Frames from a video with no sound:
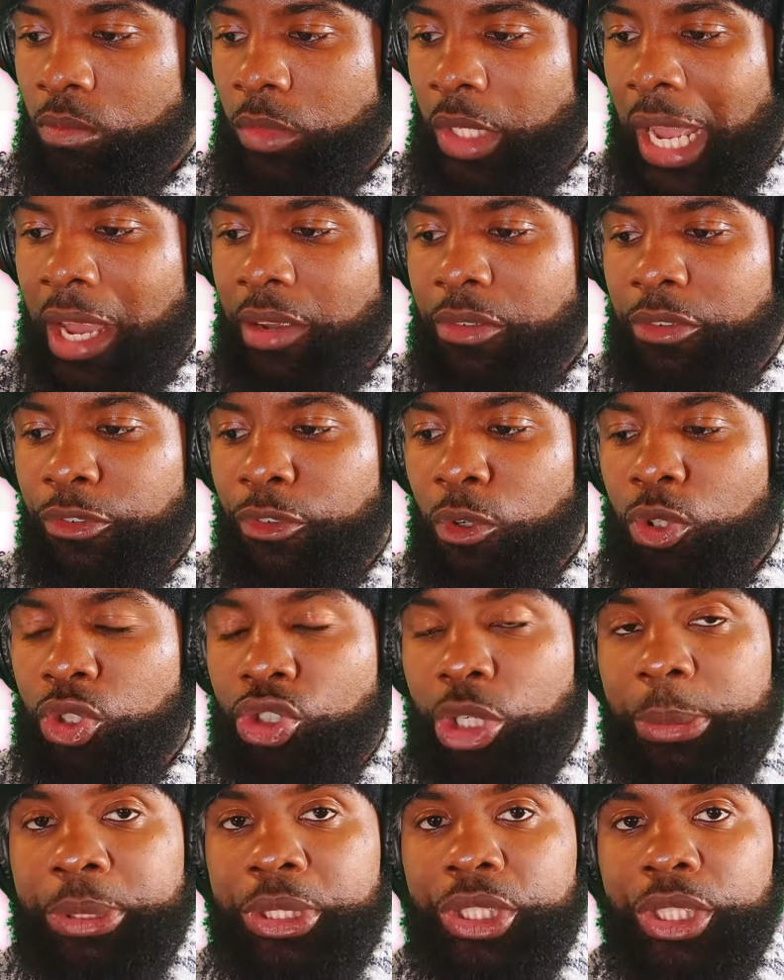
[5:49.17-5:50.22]
I have a few
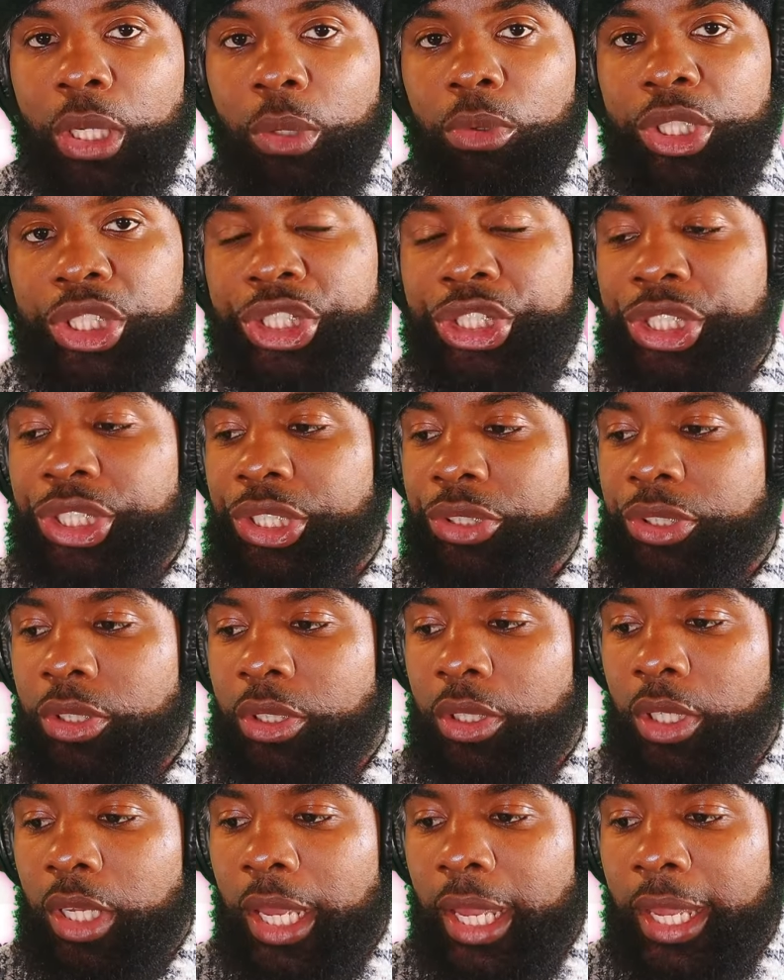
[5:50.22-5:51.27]
scriptures I want to share.
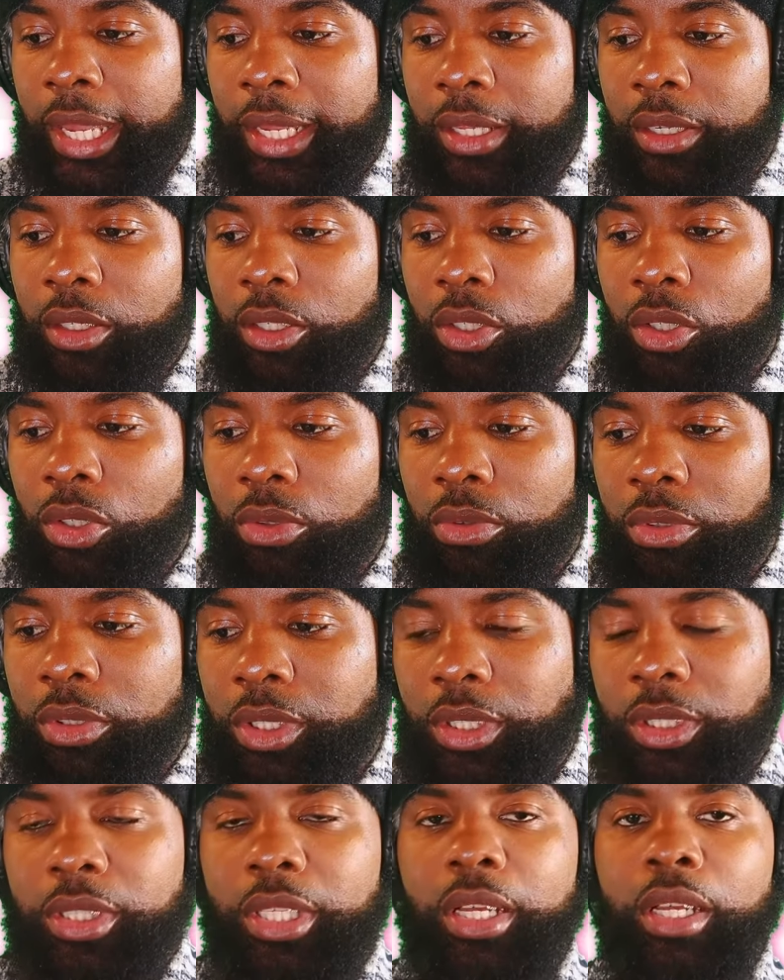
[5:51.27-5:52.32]
And, you know,
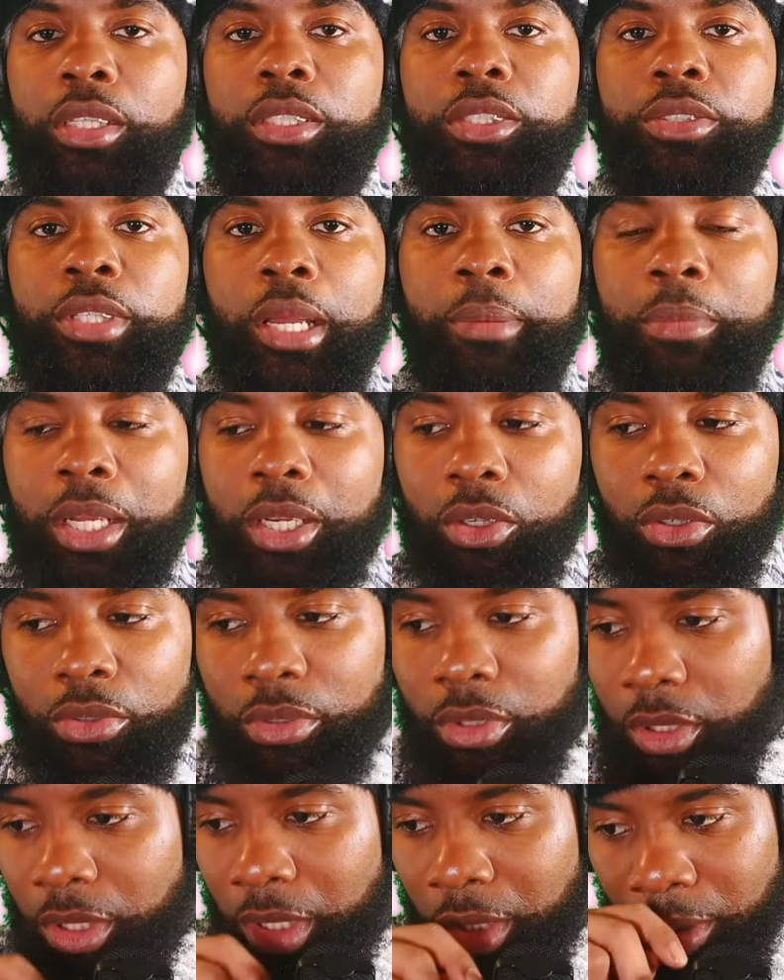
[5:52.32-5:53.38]
this I'm not
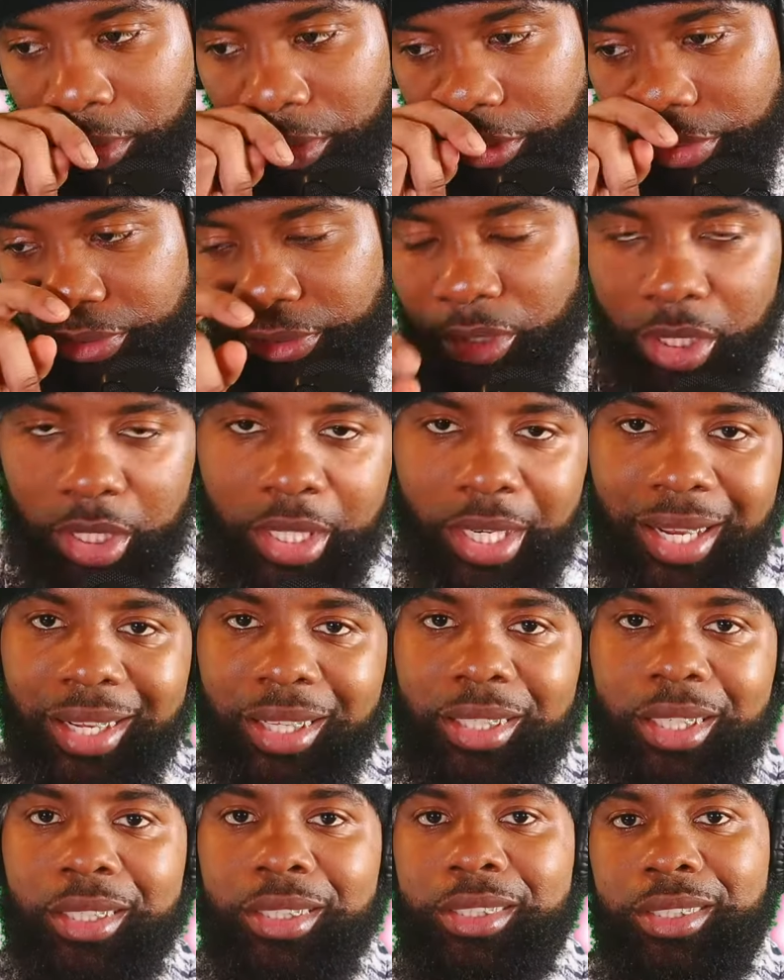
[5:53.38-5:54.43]
going to front and
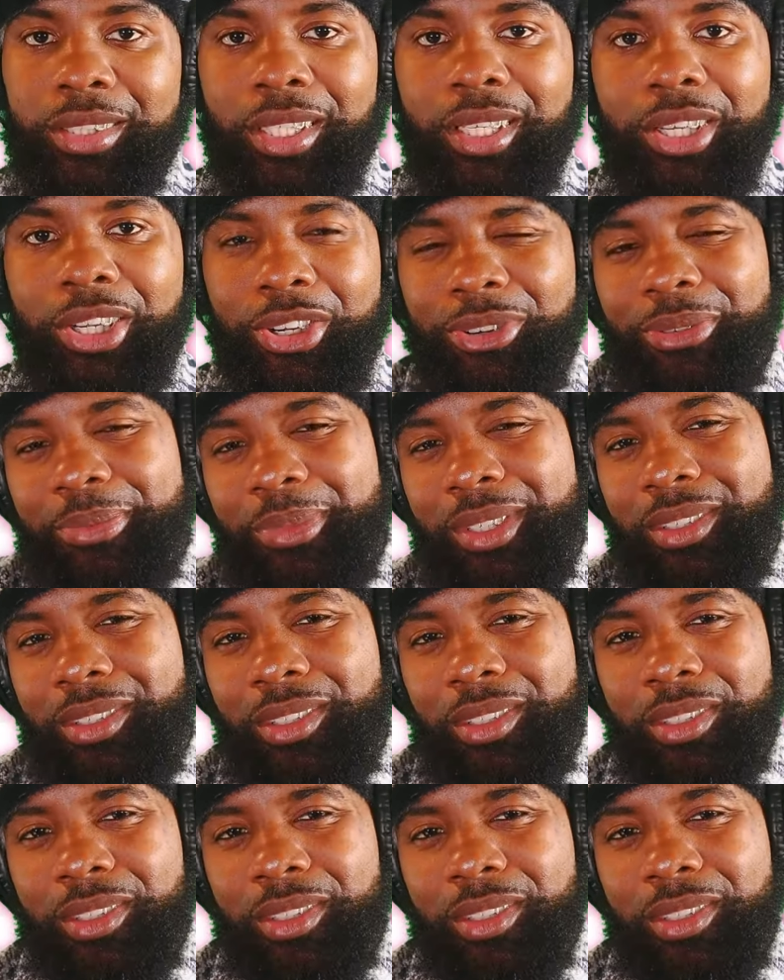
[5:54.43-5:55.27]
act like this ain't hurt me.